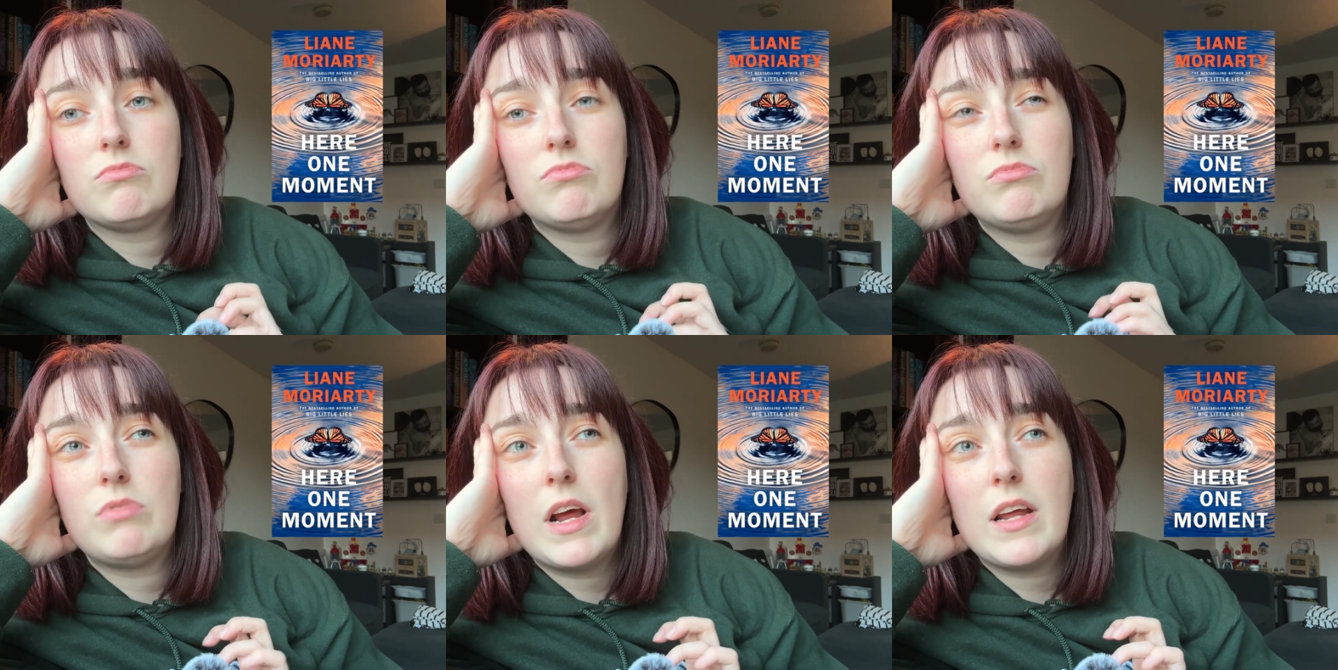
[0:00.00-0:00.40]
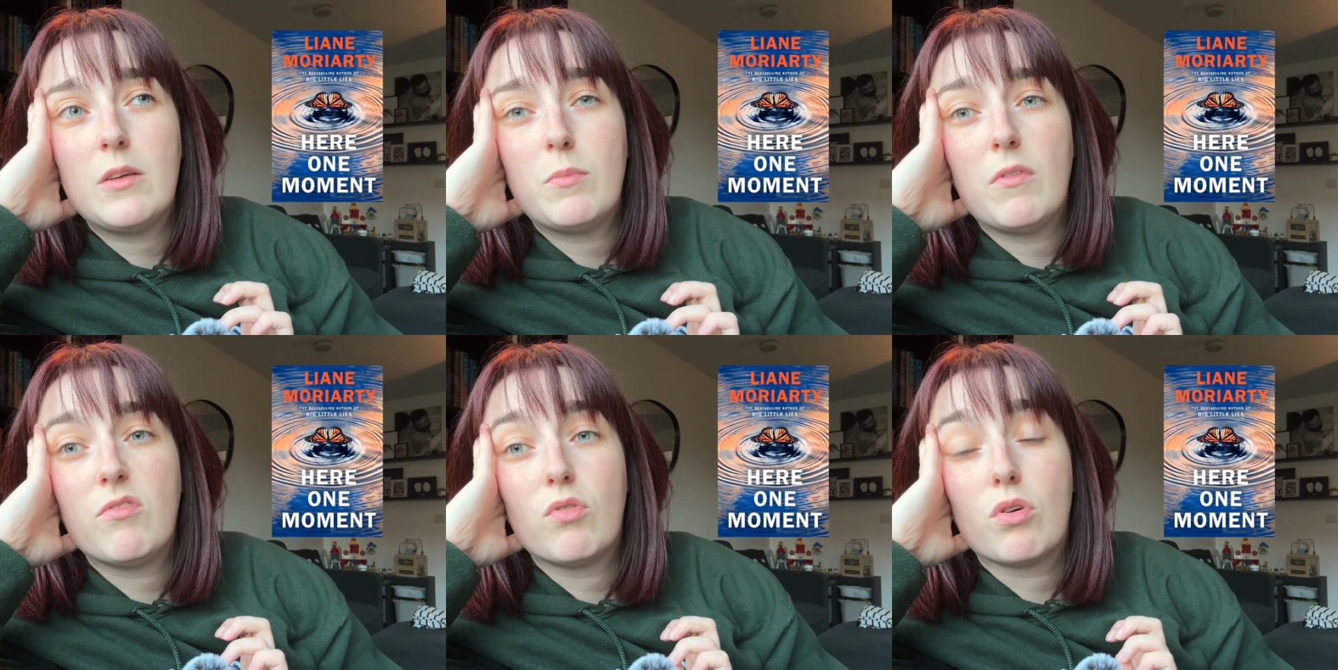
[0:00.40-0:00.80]
read
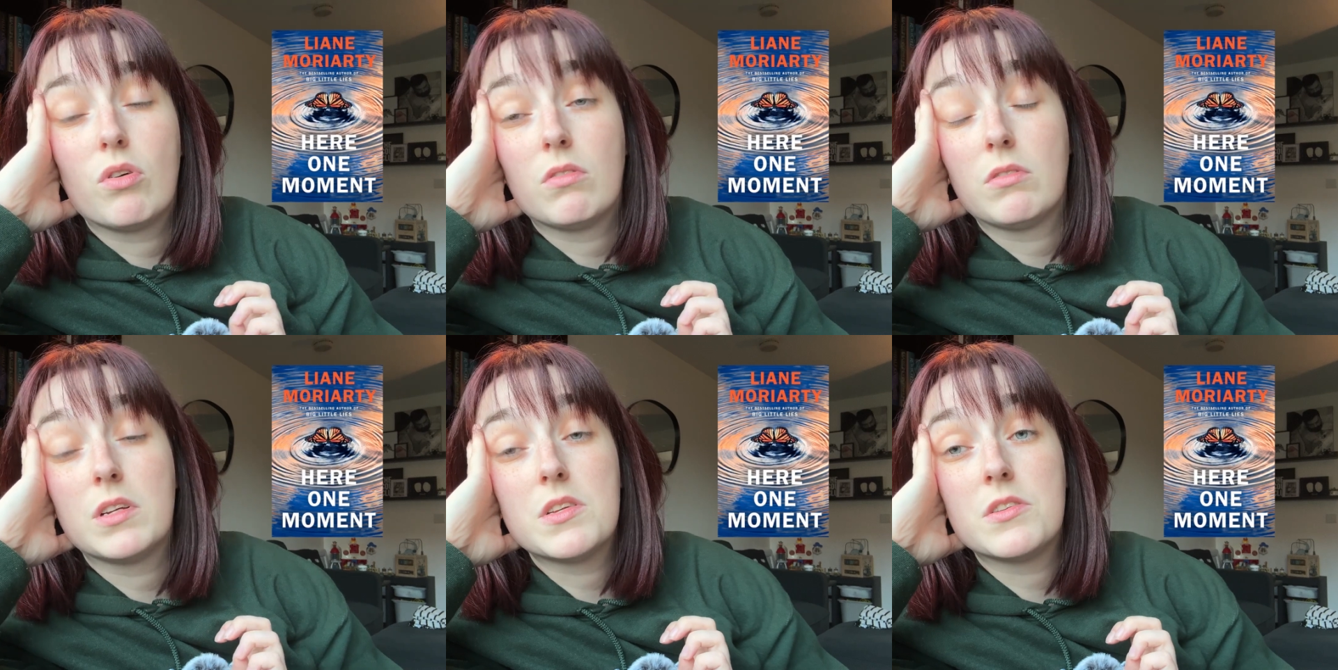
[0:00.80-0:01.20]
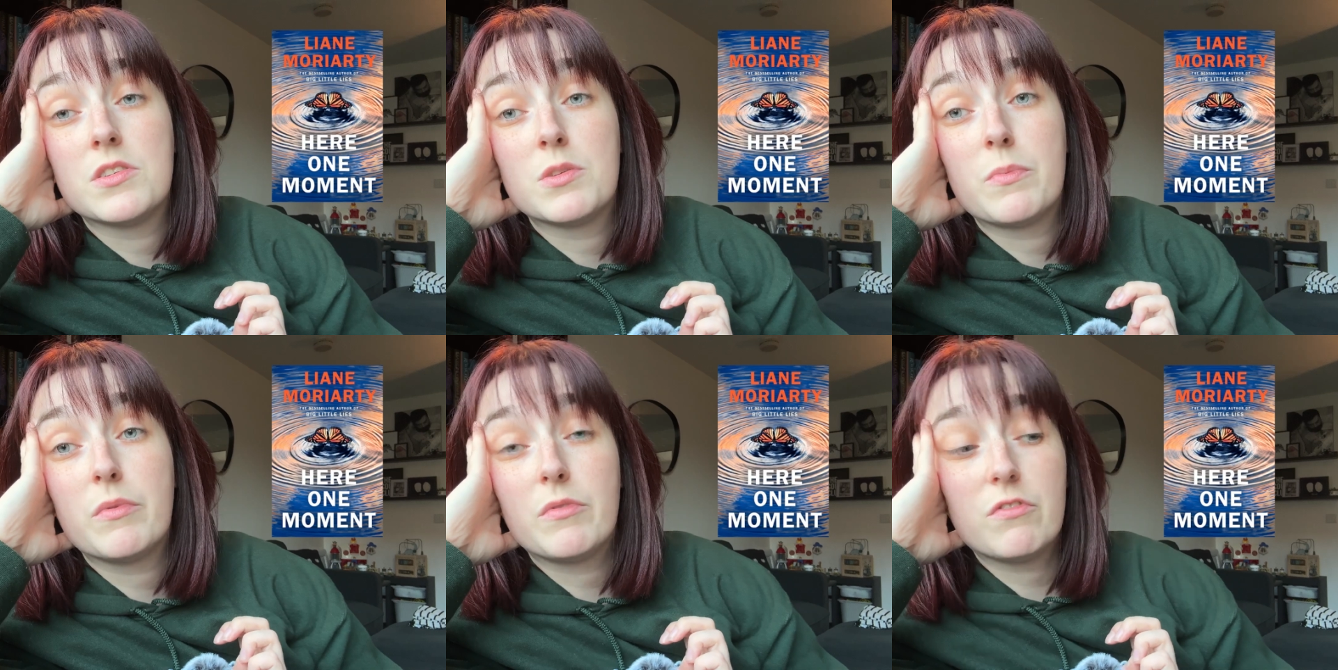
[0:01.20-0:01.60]
before or listened
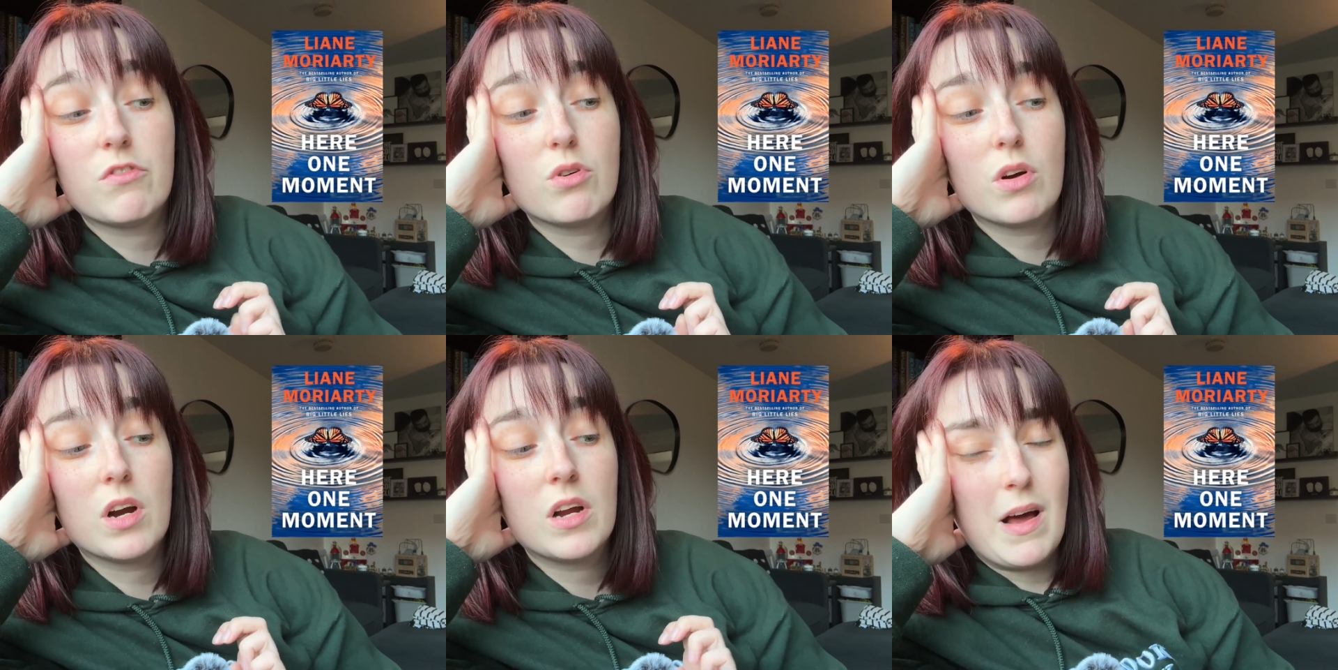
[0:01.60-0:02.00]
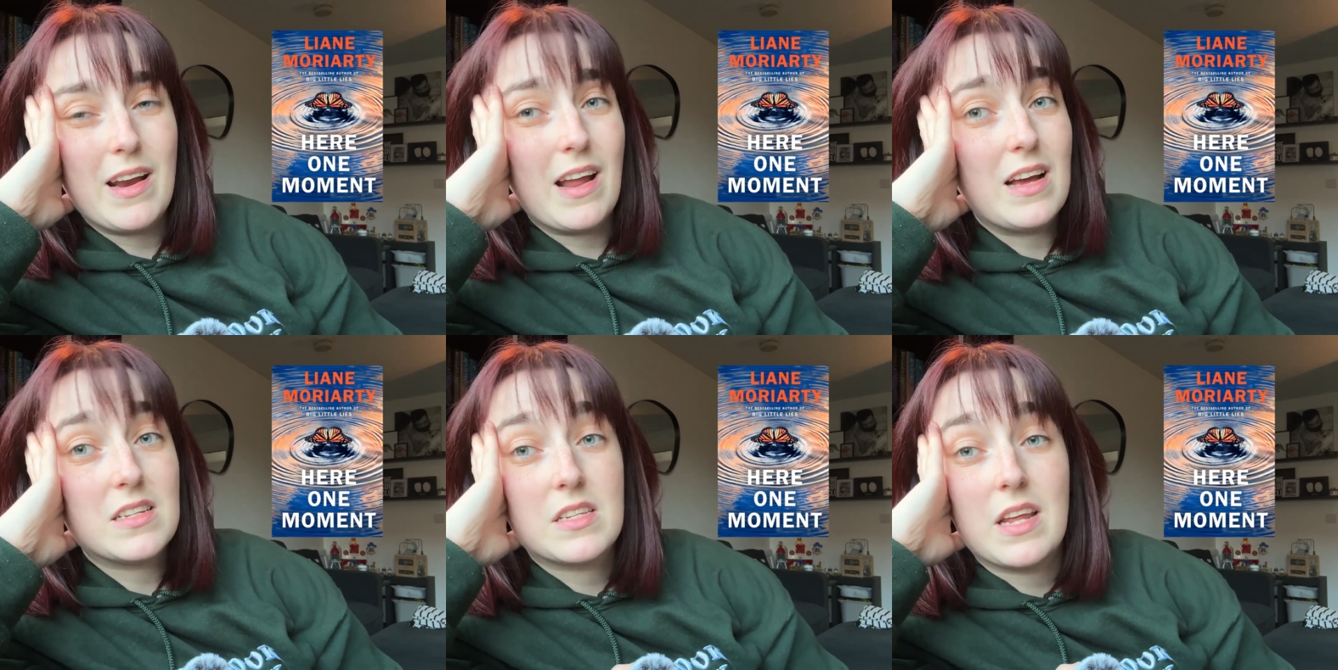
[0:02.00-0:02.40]
to before, and
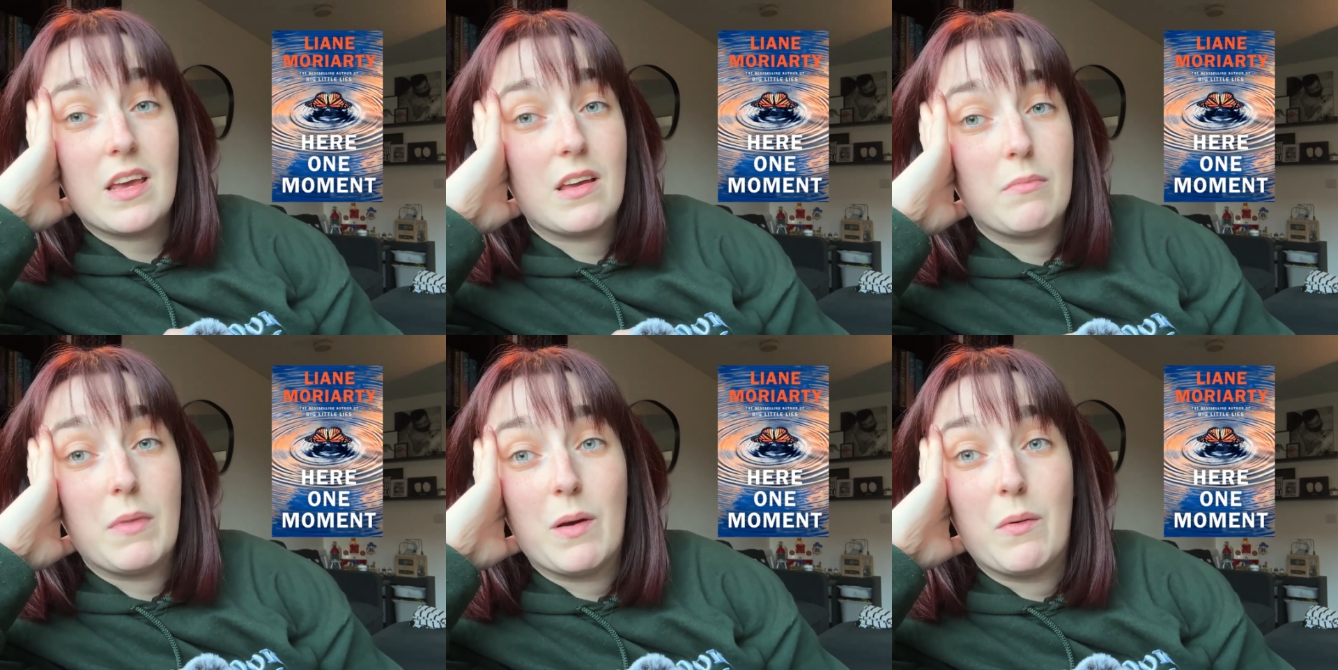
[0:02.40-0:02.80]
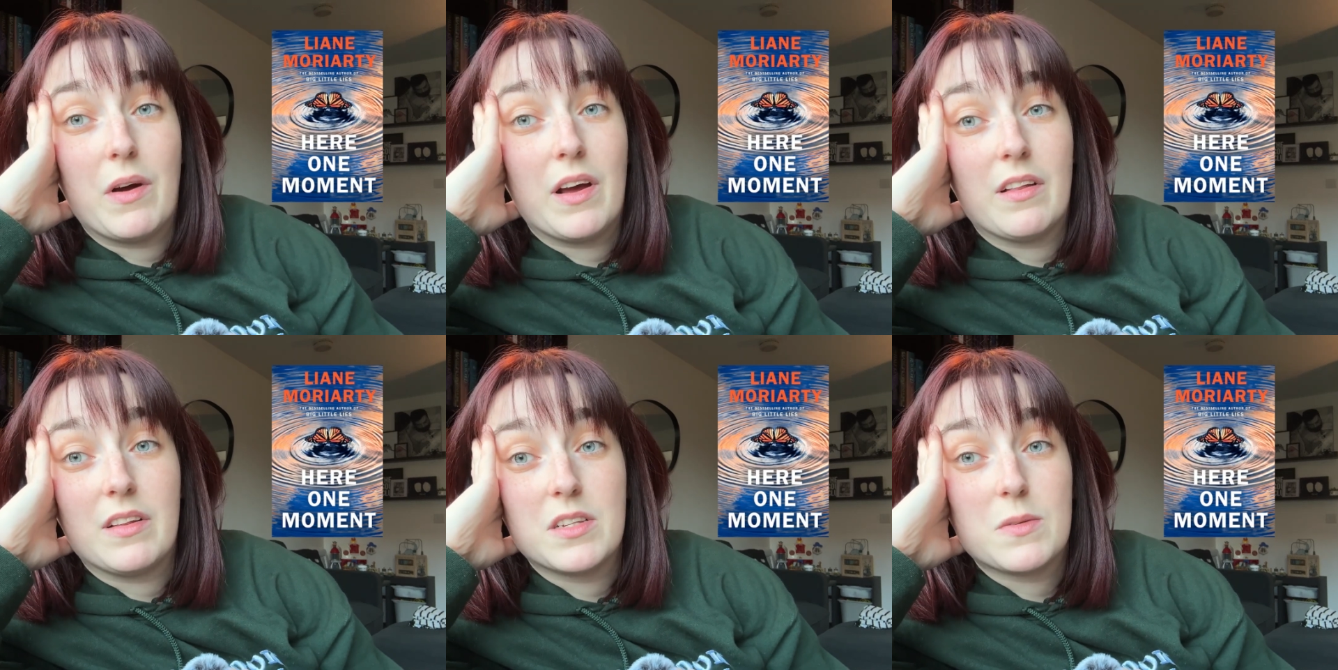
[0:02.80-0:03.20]
that's taken me a
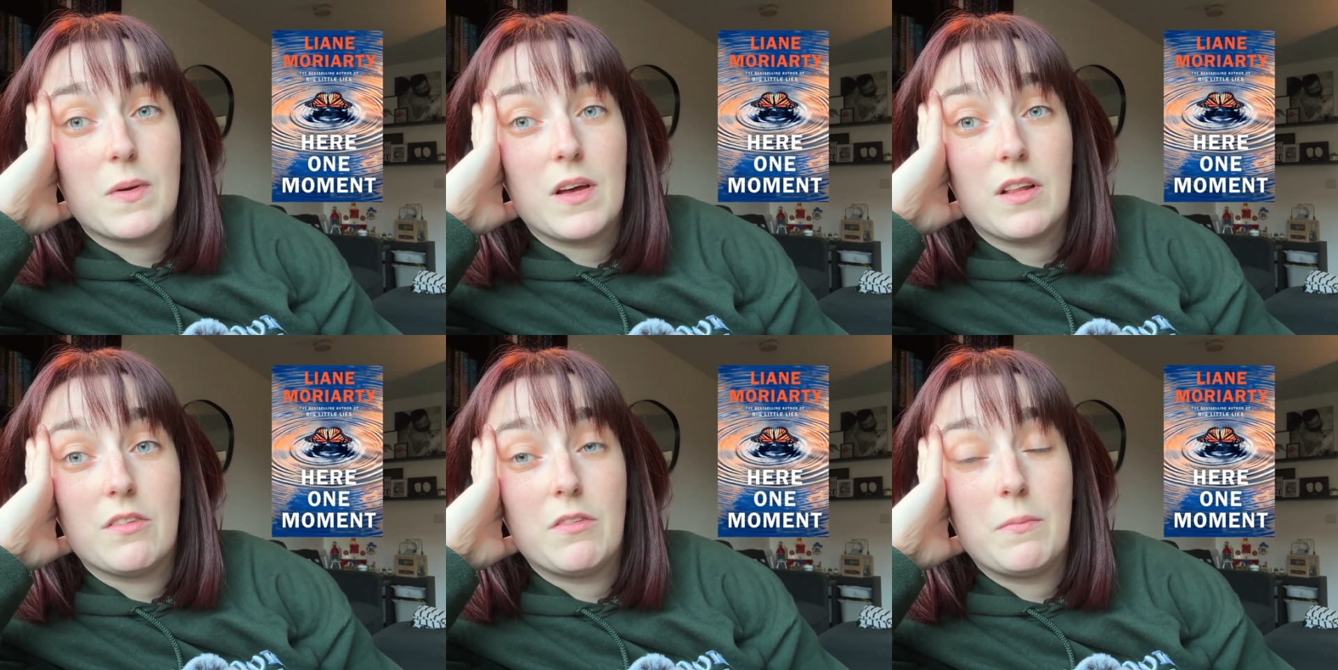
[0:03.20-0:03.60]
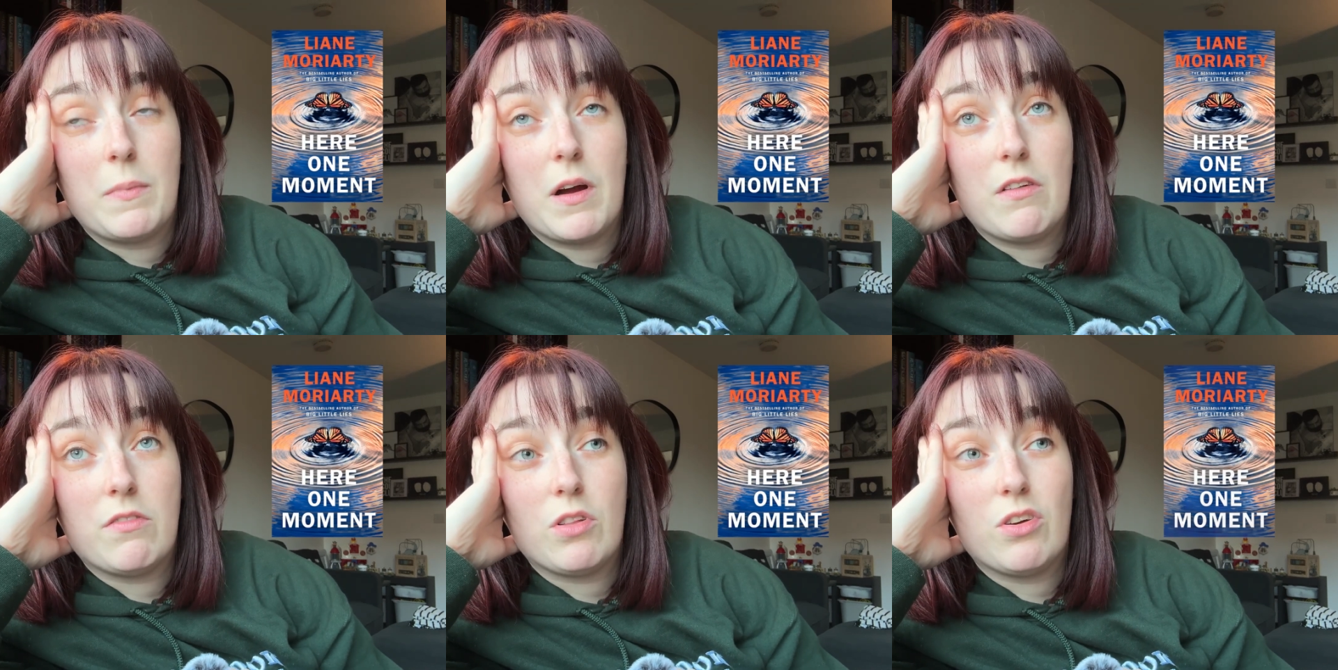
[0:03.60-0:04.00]
while as well, if I'm
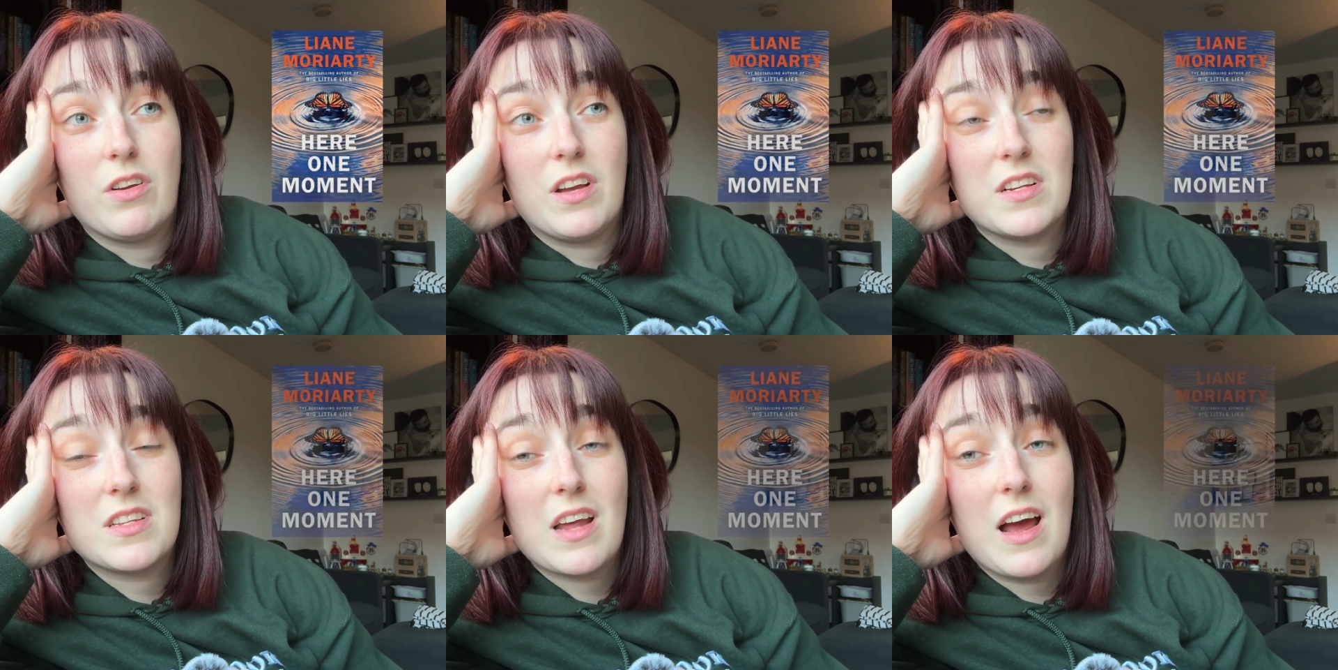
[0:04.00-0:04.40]
perfectly honest.